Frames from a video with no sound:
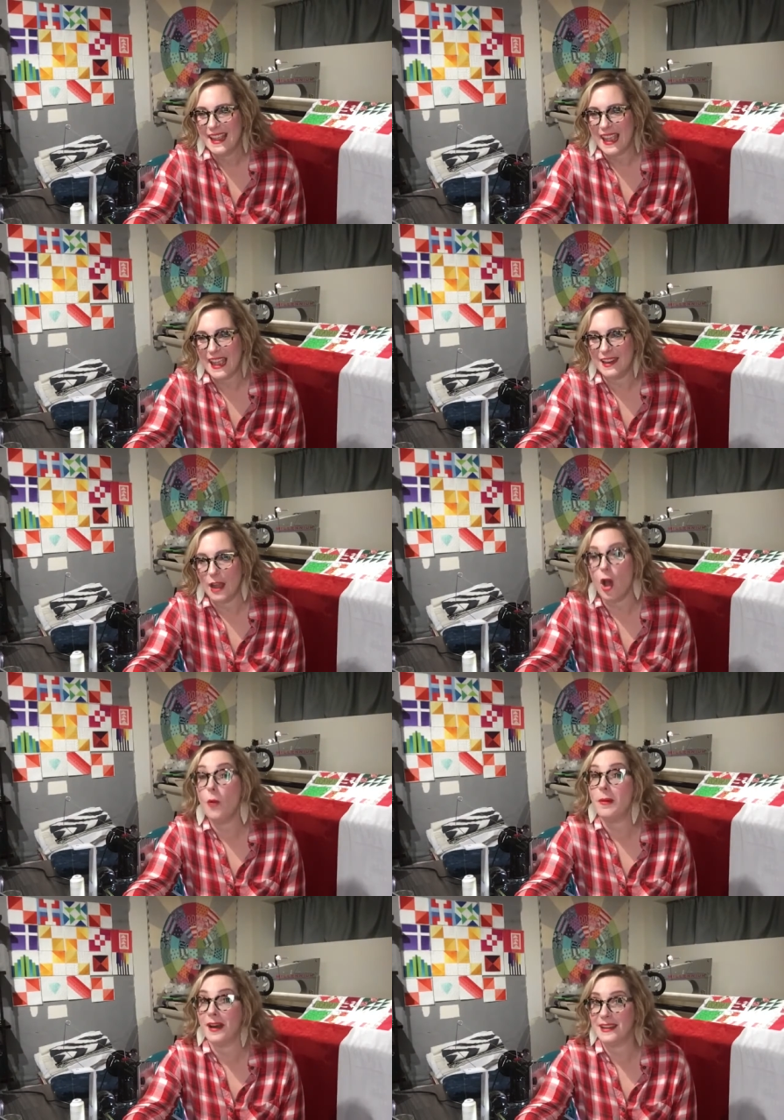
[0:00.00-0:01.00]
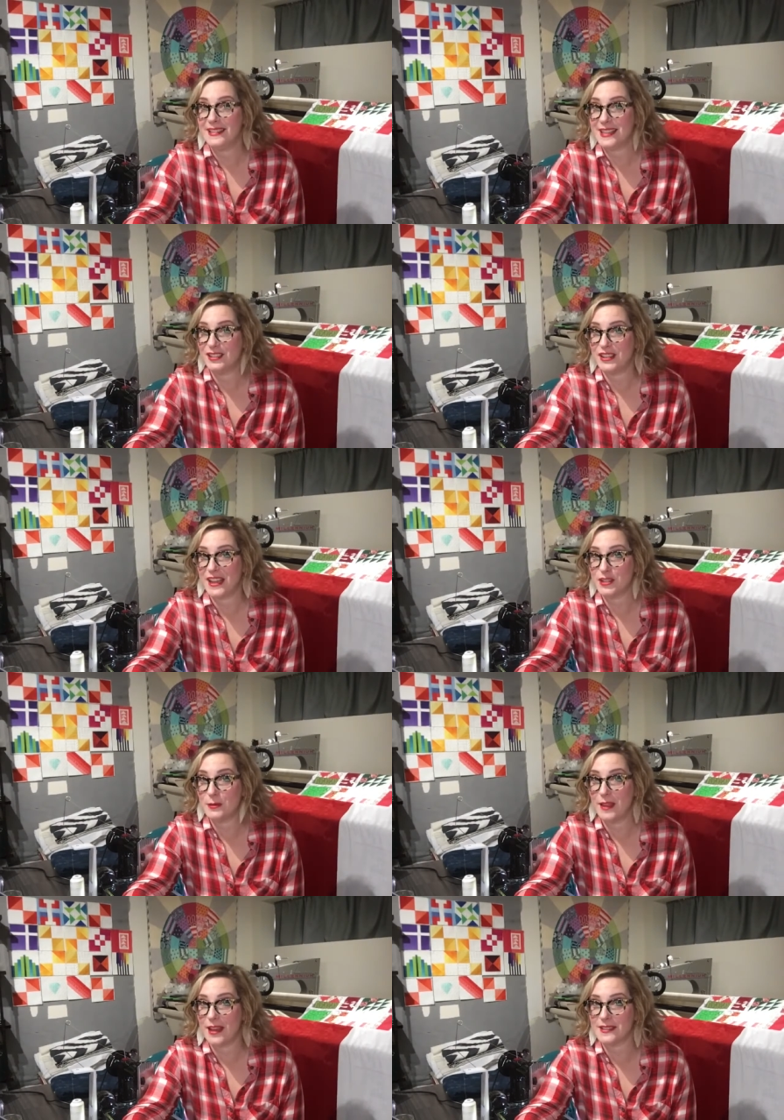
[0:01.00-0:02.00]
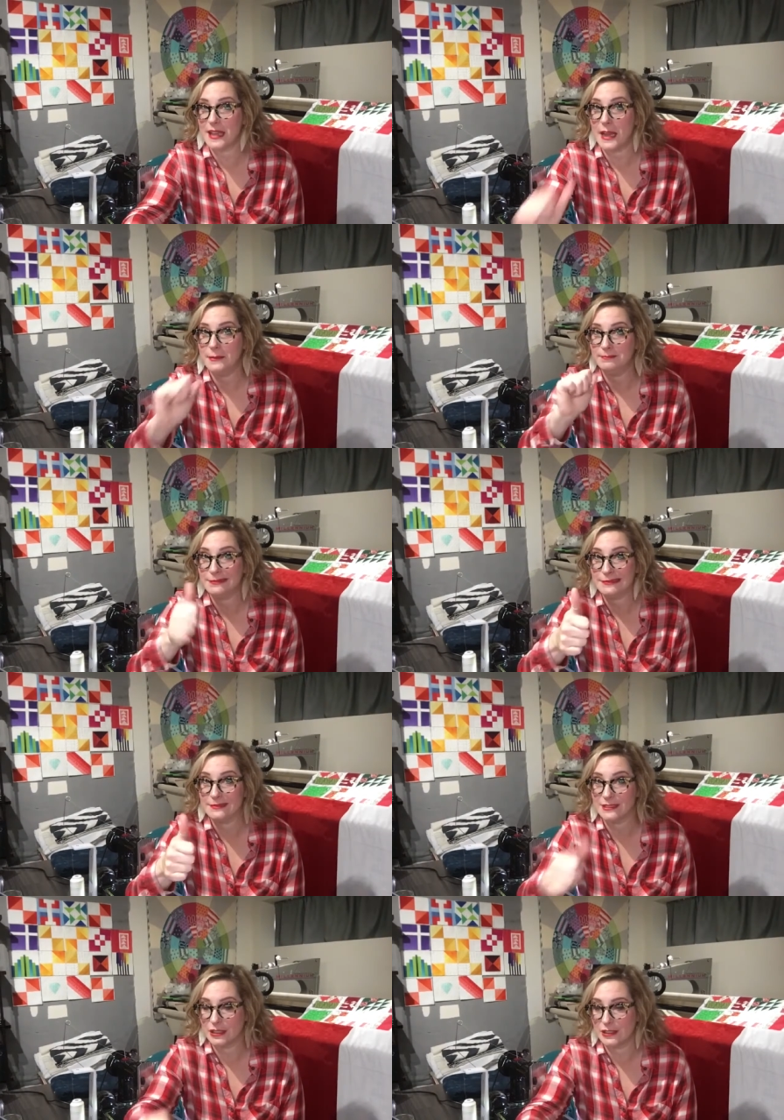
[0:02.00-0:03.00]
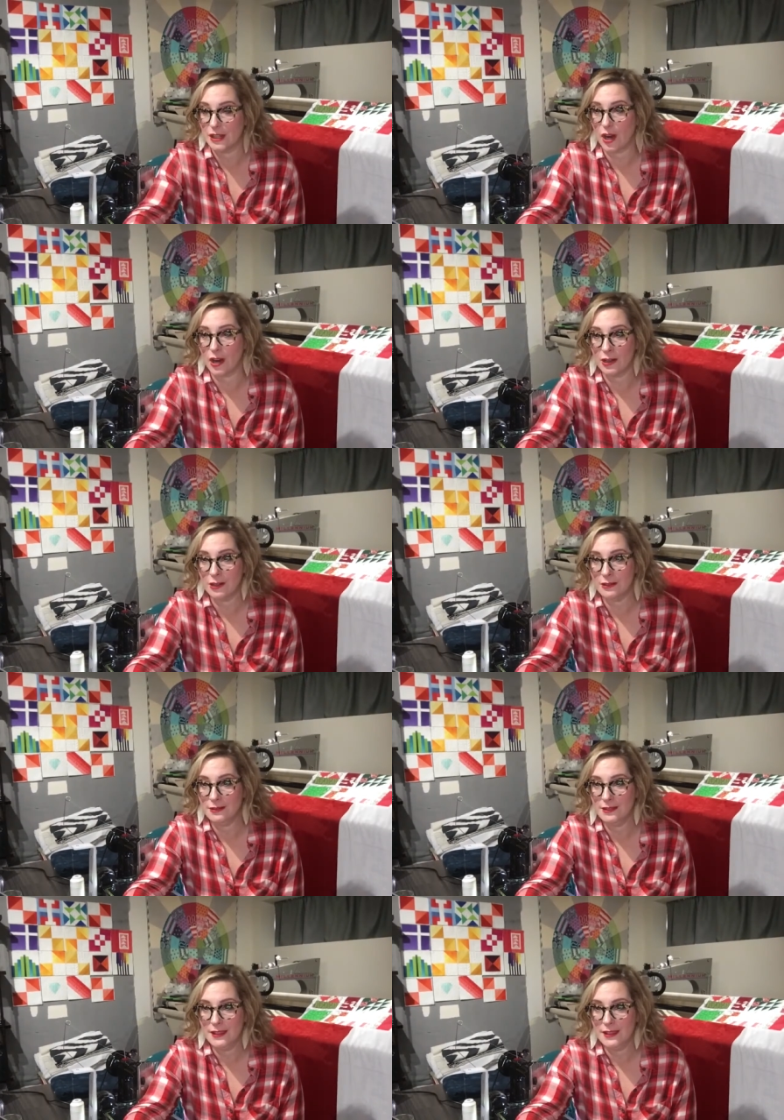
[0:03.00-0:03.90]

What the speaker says: And oh, Bonnie says she has her block done. Good girl.